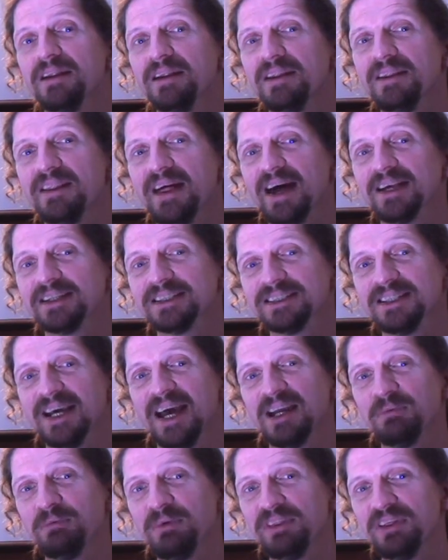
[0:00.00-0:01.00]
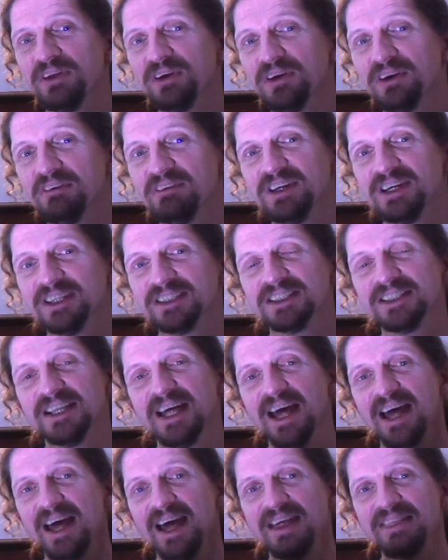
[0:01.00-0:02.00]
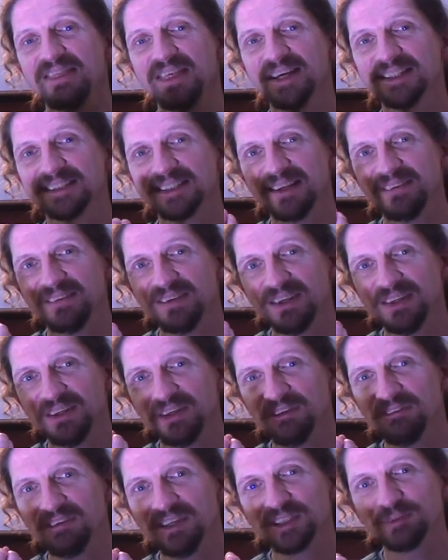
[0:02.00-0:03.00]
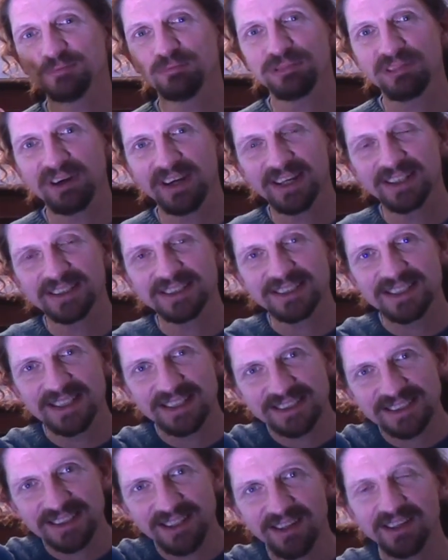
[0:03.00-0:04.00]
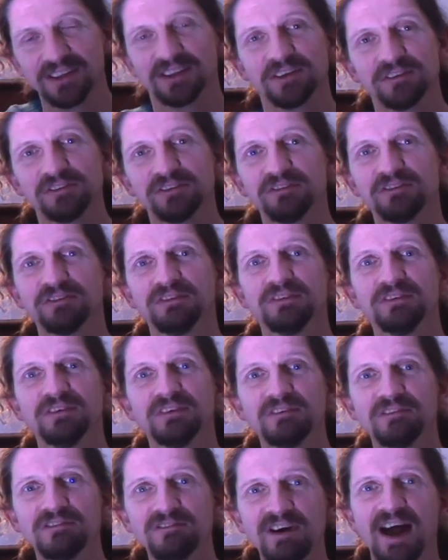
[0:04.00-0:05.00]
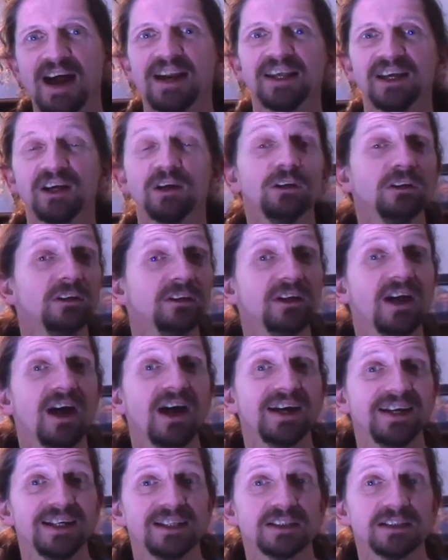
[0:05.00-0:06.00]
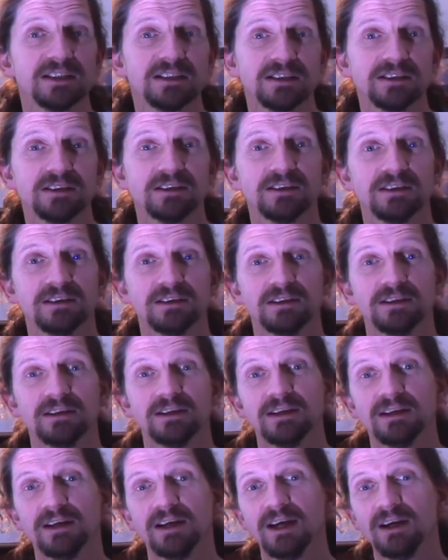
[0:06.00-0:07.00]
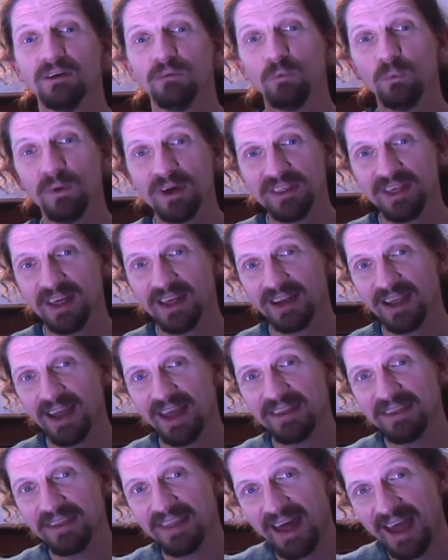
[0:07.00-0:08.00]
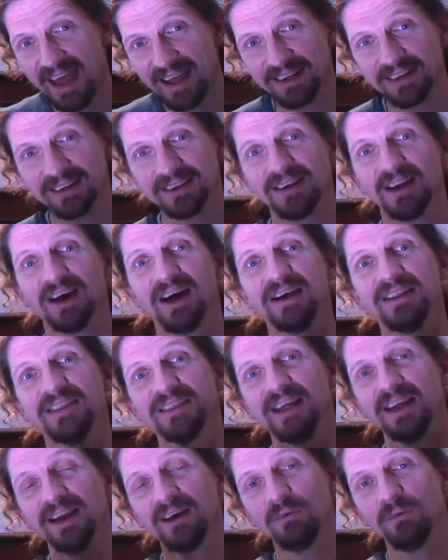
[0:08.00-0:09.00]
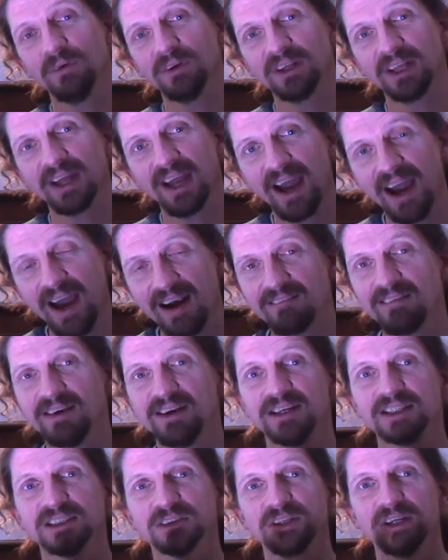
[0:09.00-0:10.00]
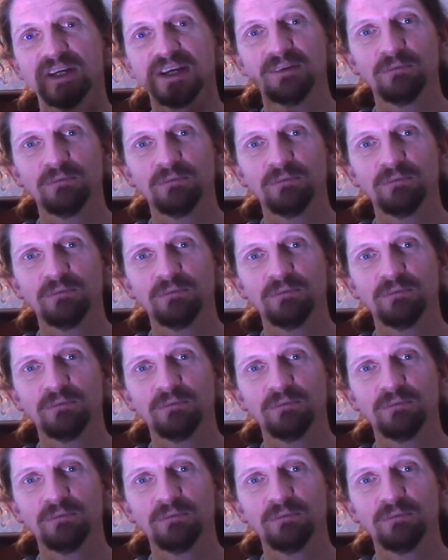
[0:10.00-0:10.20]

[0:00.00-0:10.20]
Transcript: That said, with Uranus Uranus brings this kind of radical light with it, and that, I think, will carry us